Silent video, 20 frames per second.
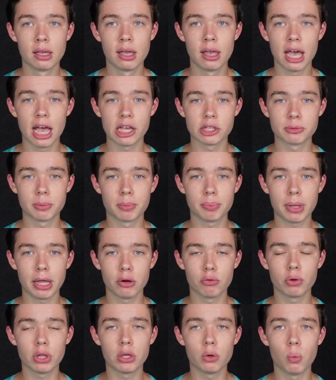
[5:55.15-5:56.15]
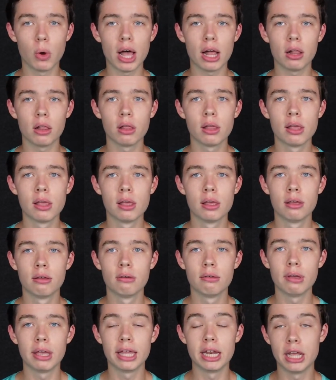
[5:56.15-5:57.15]
has been playing really well,
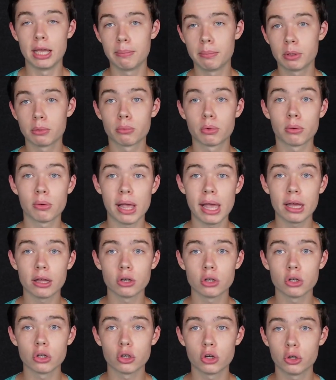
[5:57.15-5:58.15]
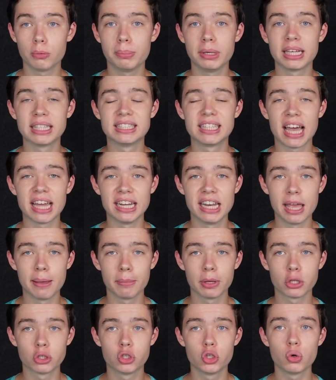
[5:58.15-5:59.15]
and him and Morant could be a
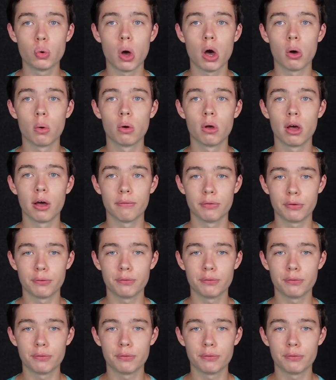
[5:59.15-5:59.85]
dynamic duo of the